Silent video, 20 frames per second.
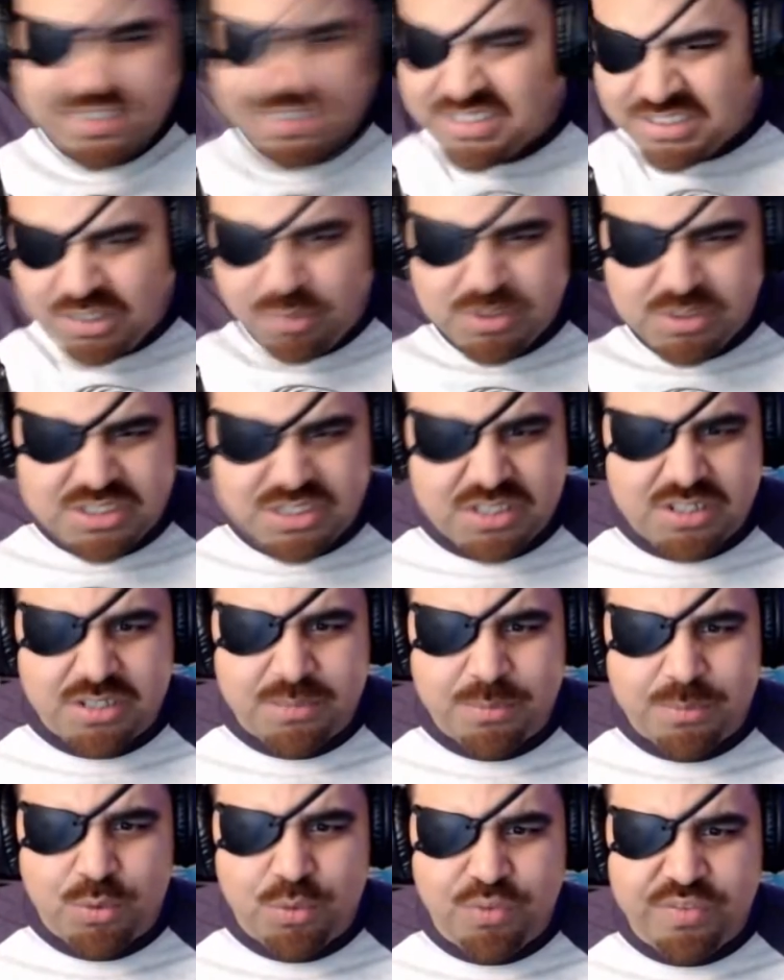It still was a
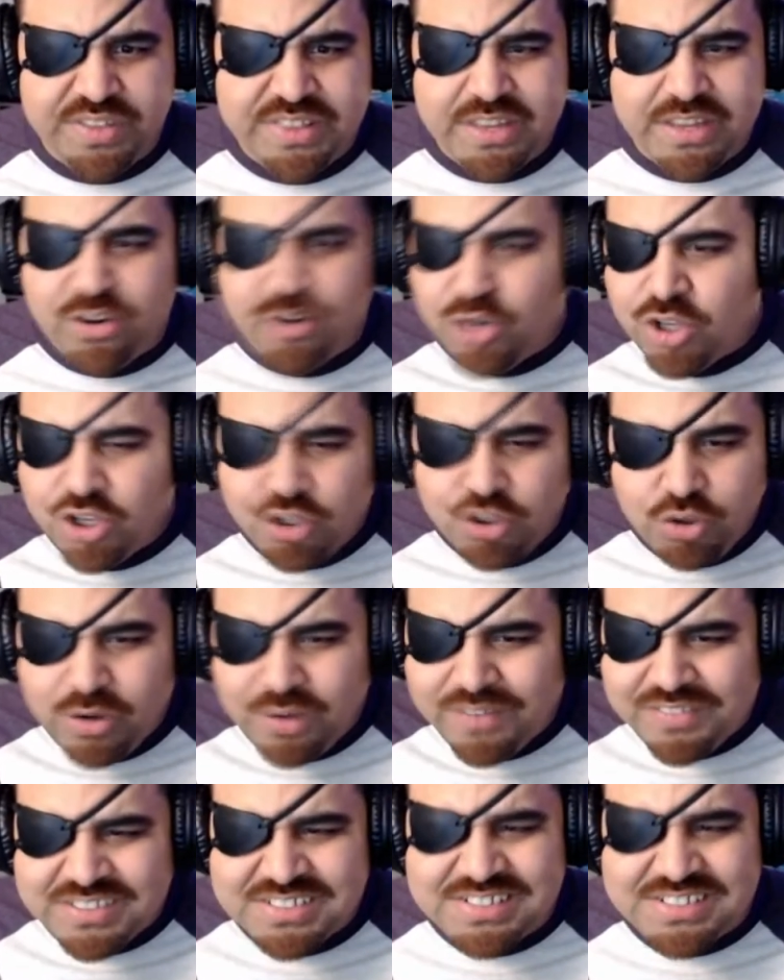good movie. You don't
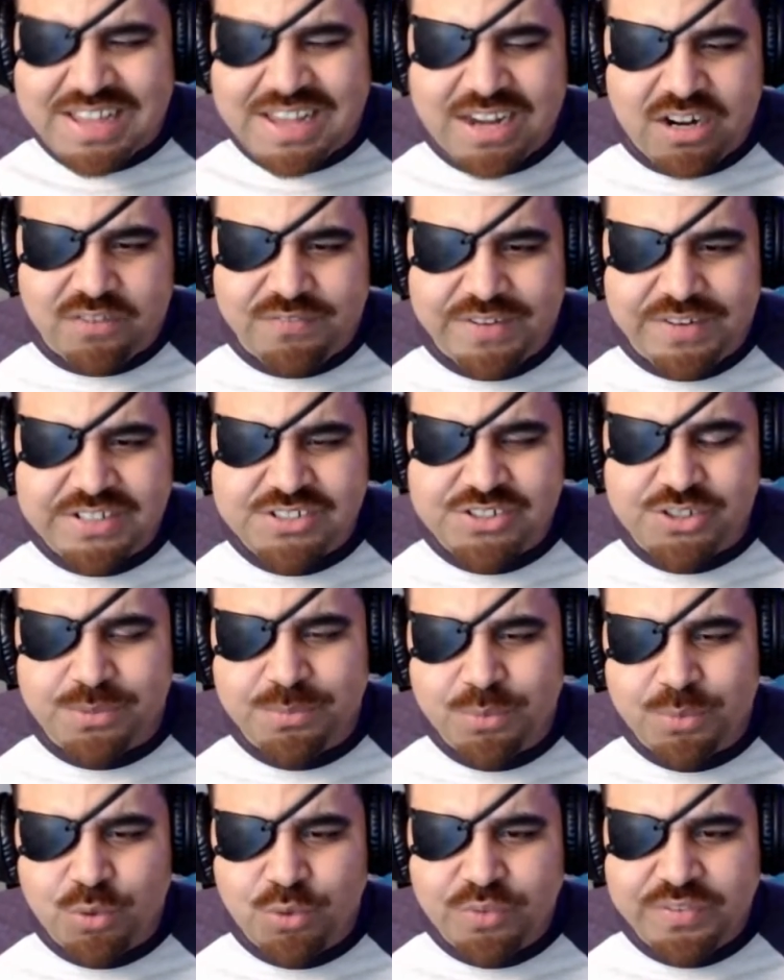have to sacrifice your
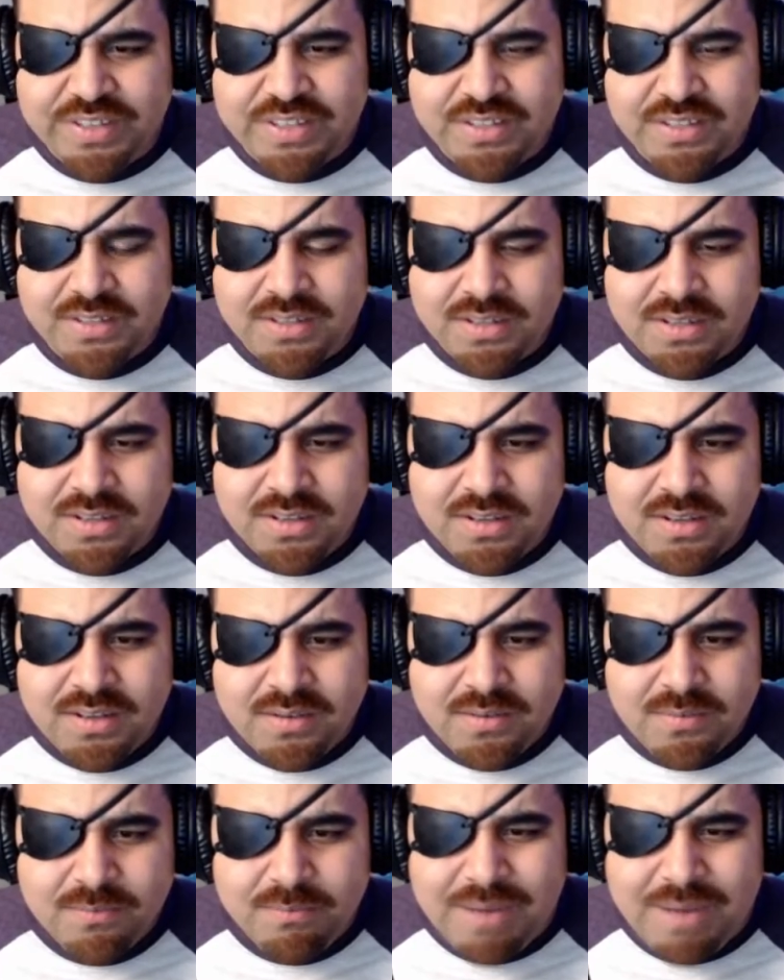movie
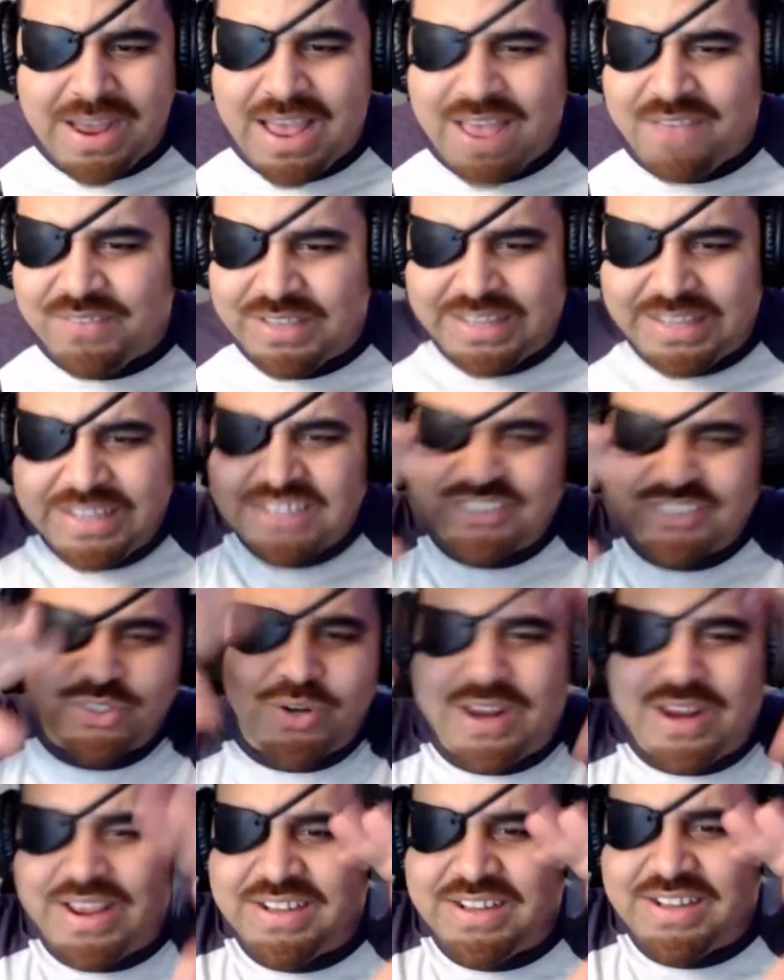by having
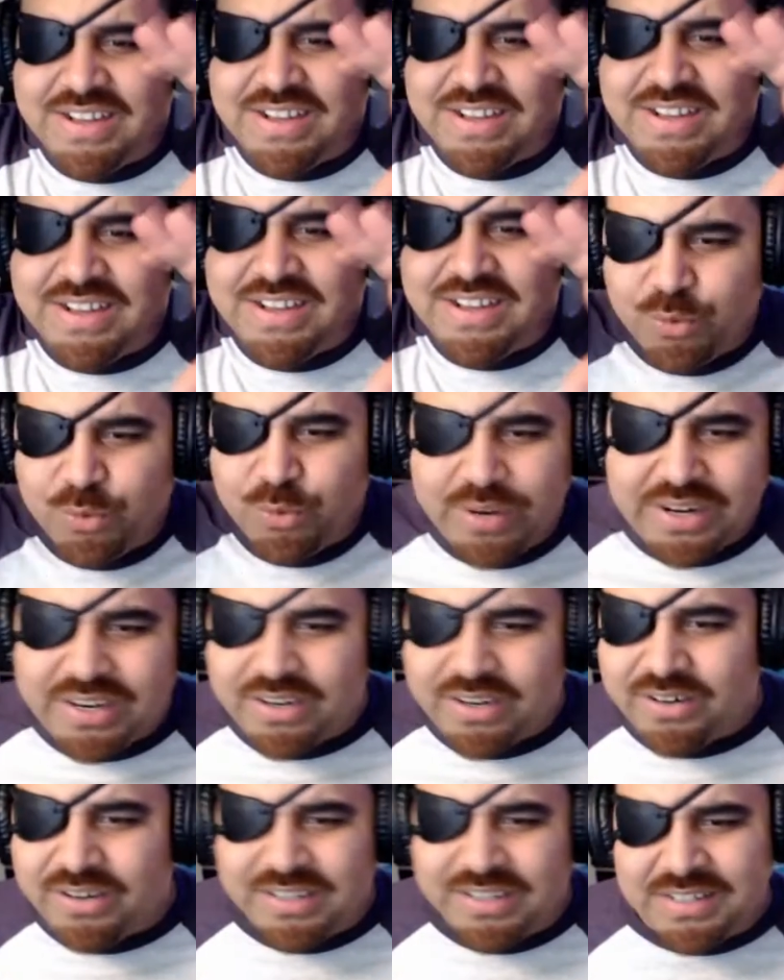Easter eggs
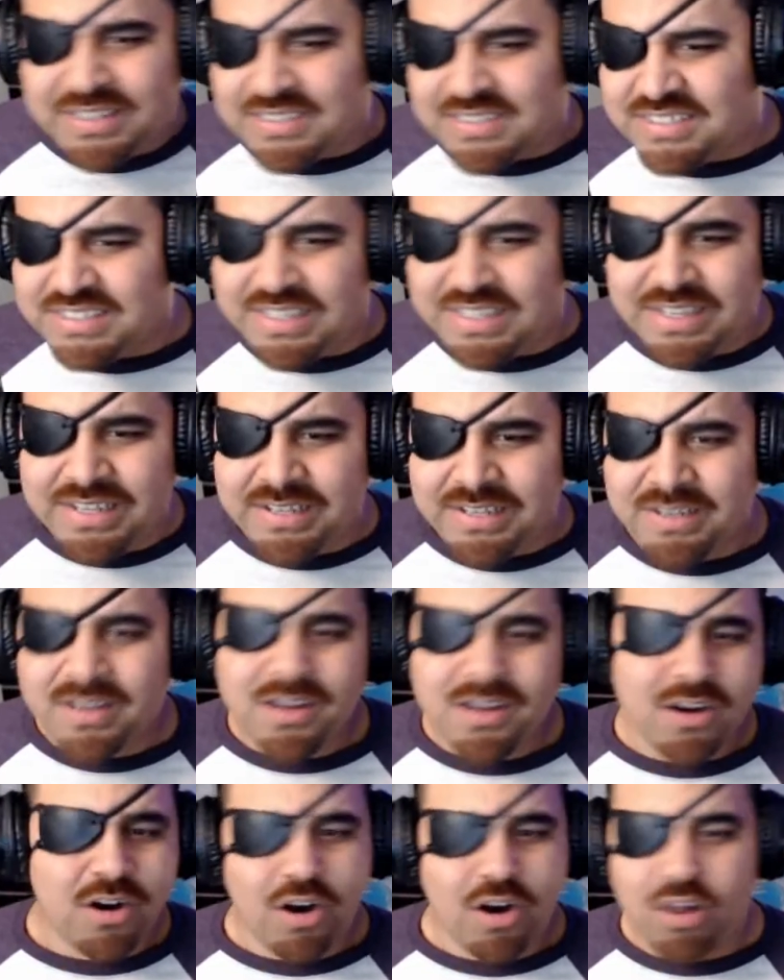everywhere and then saying,
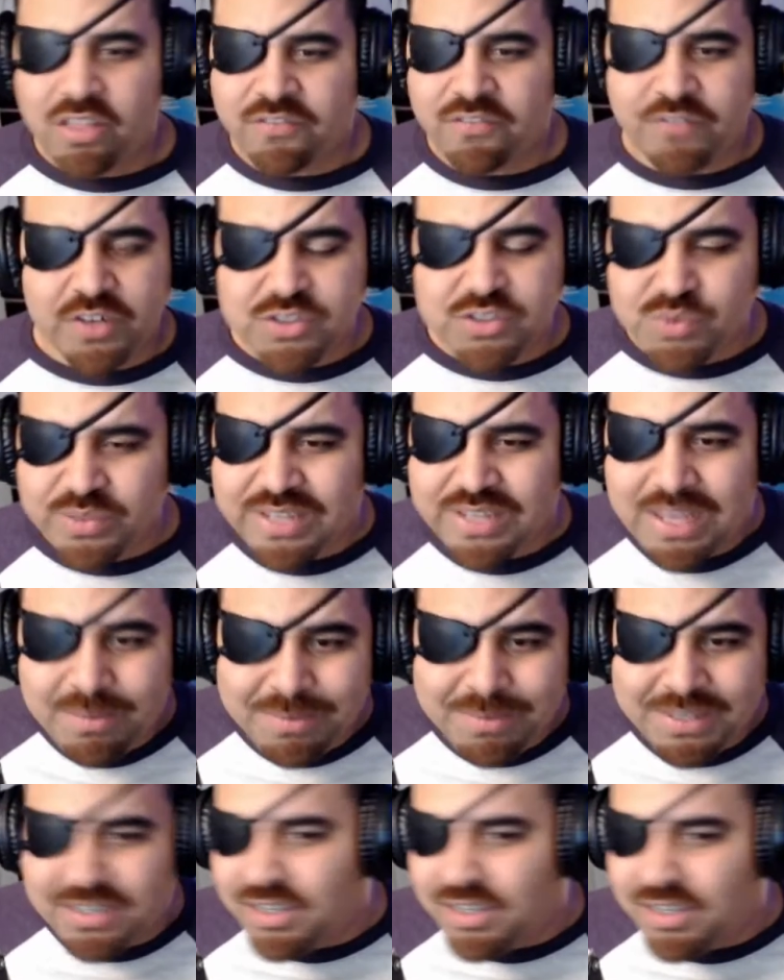"Oh, the first one
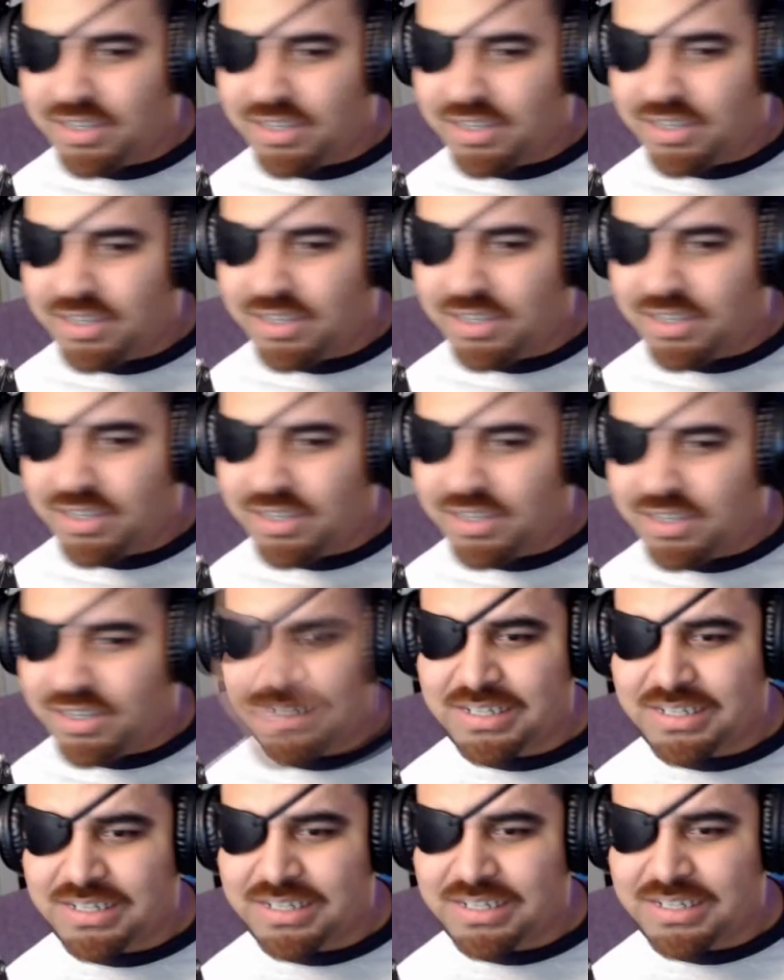can't be good because it has to
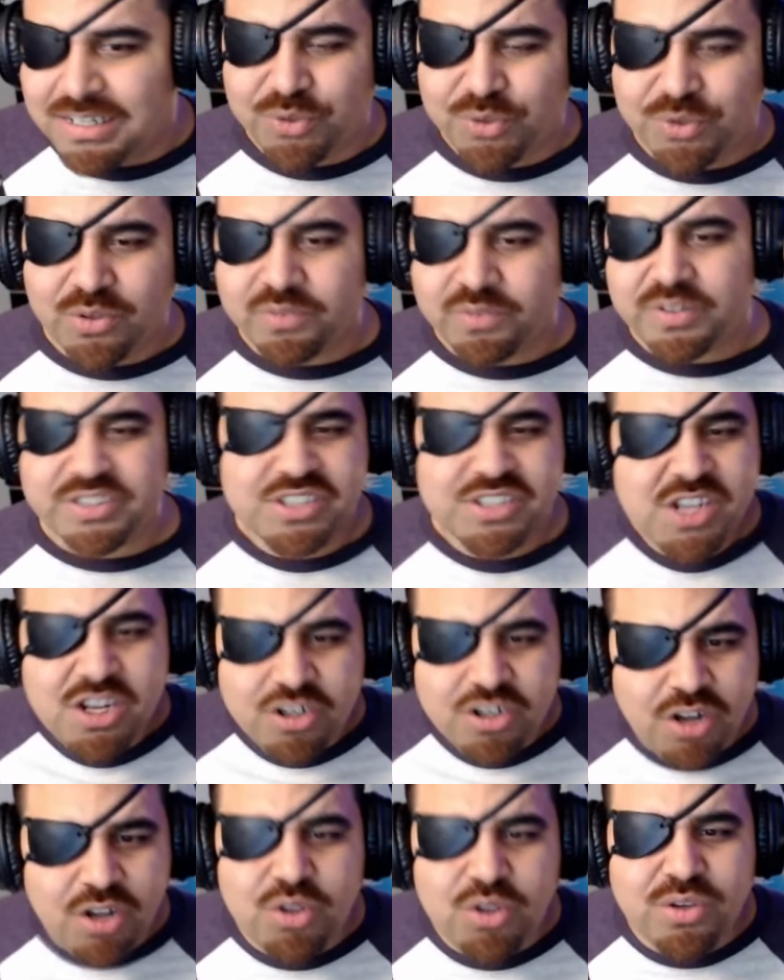set up a whole universe."
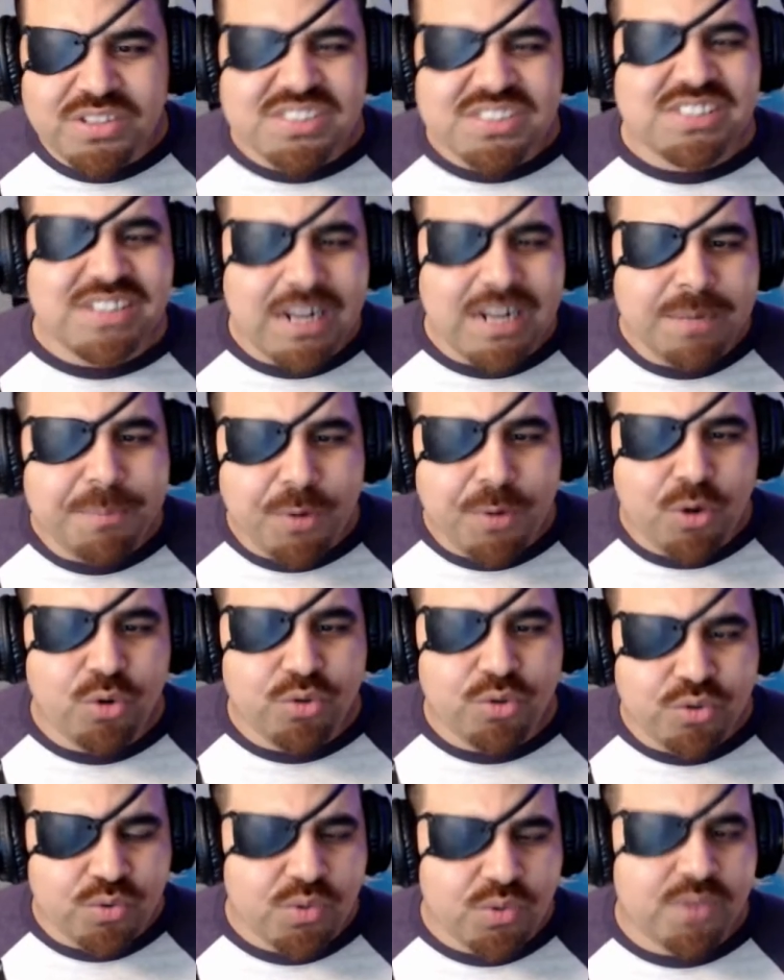No, you could set up a
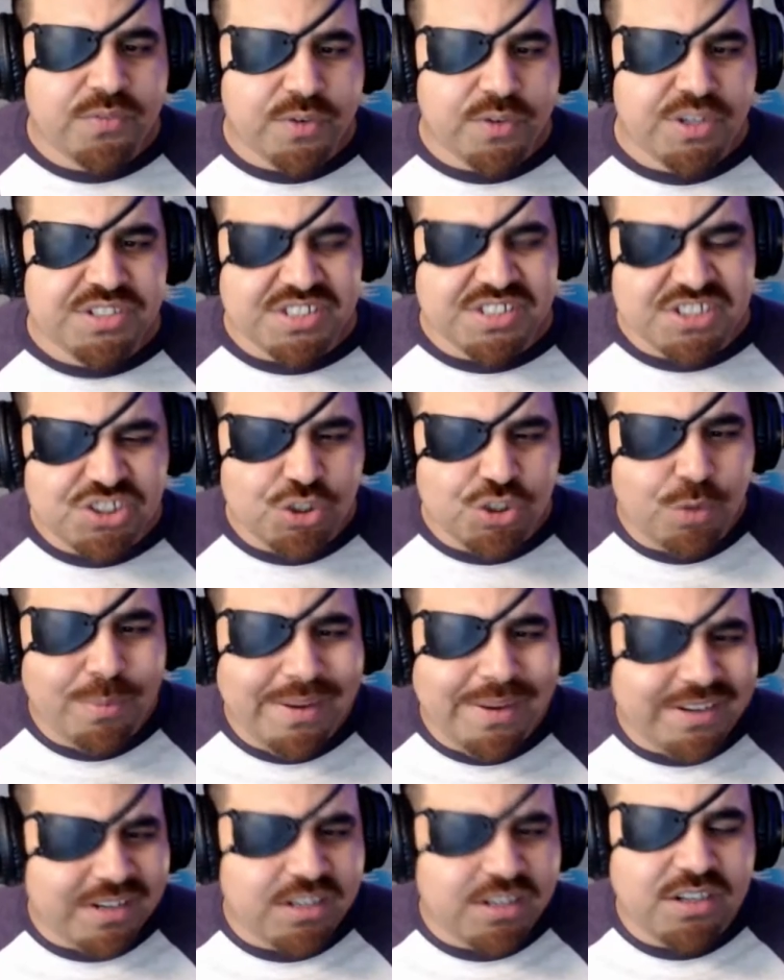whole universe and still
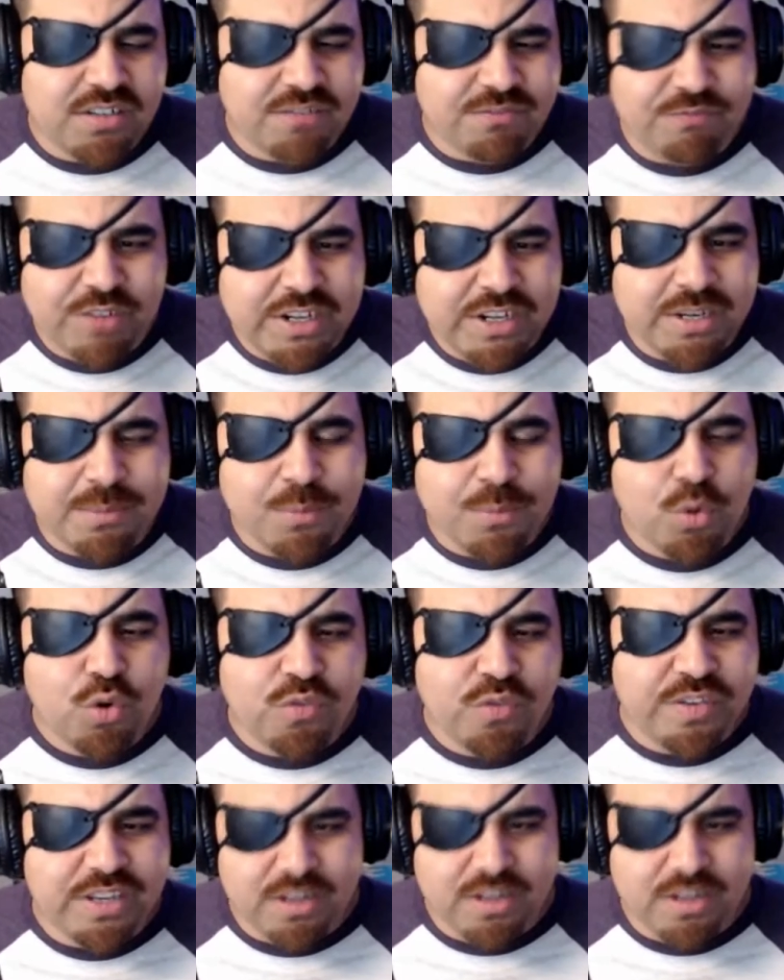make a good freaking movie.